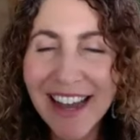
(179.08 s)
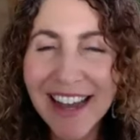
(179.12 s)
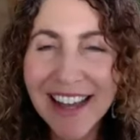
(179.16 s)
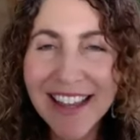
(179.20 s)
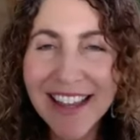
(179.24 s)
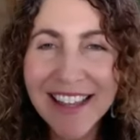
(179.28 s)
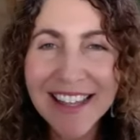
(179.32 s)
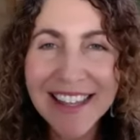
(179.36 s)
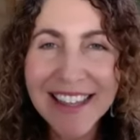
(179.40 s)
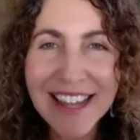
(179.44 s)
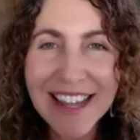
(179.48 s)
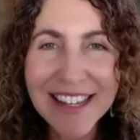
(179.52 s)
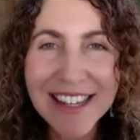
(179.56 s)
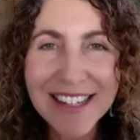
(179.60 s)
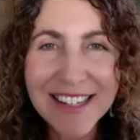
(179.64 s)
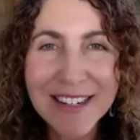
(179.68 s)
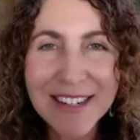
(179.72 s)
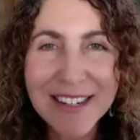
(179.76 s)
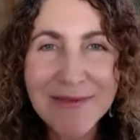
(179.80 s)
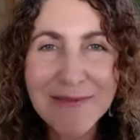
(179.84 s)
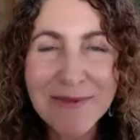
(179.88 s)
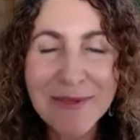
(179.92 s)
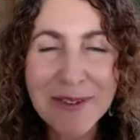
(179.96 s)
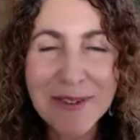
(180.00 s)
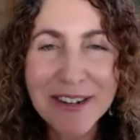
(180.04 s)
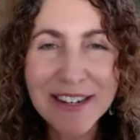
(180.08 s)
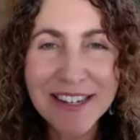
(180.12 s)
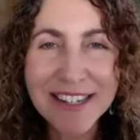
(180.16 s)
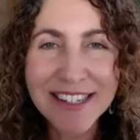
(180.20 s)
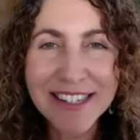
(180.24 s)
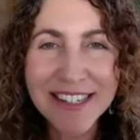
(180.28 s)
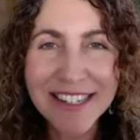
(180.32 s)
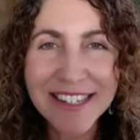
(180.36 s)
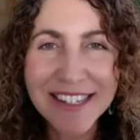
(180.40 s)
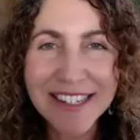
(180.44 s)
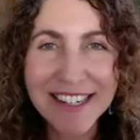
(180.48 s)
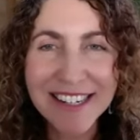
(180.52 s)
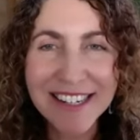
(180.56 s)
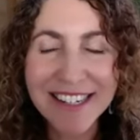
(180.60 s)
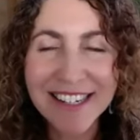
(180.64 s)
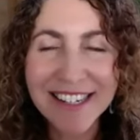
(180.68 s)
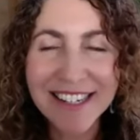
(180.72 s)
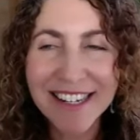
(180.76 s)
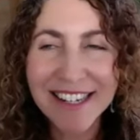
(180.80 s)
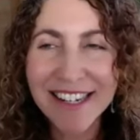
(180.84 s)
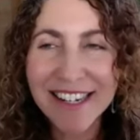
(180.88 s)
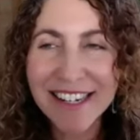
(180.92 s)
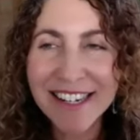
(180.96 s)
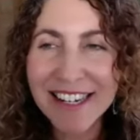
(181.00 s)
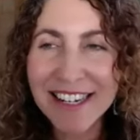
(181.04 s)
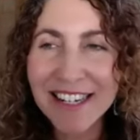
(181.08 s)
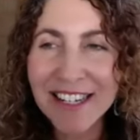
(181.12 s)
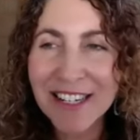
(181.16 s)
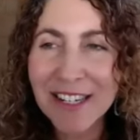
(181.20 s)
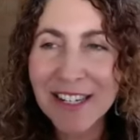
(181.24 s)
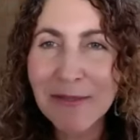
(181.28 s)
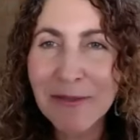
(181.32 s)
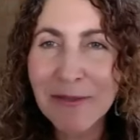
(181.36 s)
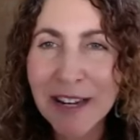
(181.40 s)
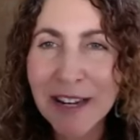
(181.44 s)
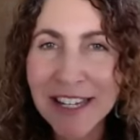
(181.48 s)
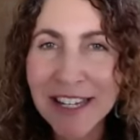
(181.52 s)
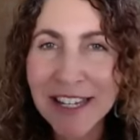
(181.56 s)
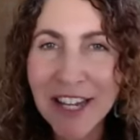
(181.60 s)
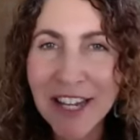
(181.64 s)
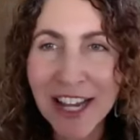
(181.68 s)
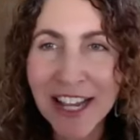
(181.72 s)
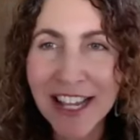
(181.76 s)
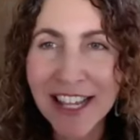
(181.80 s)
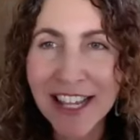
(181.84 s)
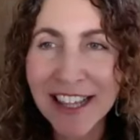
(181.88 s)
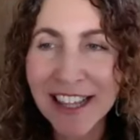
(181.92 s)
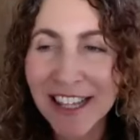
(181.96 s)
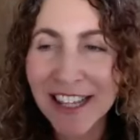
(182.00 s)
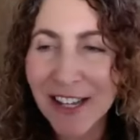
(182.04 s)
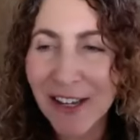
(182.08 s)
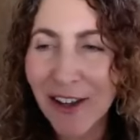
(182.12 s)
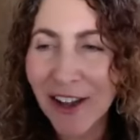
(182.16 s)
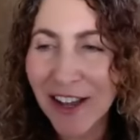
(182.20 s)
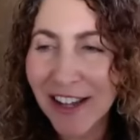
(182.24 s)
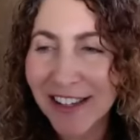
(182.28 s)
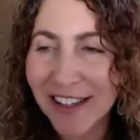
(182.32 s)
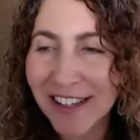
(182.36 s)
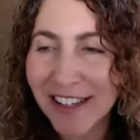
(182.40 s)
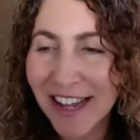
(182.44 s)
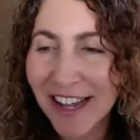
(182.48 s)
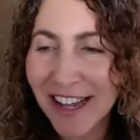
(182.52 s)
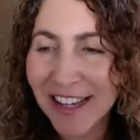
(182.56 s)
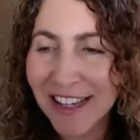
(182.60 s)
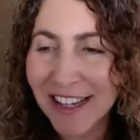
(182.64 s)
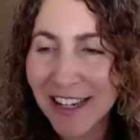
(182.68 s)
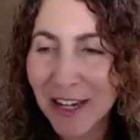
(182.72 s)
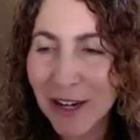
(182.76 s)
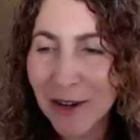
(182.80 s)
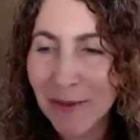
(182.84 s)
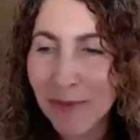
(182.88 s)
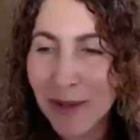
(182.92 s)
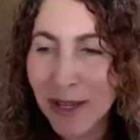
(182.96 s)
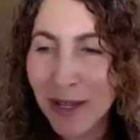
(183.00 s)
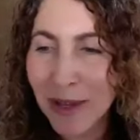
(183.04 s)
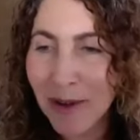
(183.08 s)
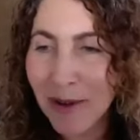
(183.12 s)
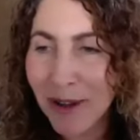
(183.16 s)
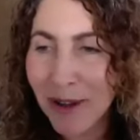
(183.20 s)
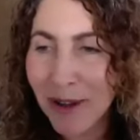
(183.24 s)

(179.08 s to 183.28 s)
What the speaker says: I think that's an important distinction. And I just want to check in that you guys can hear me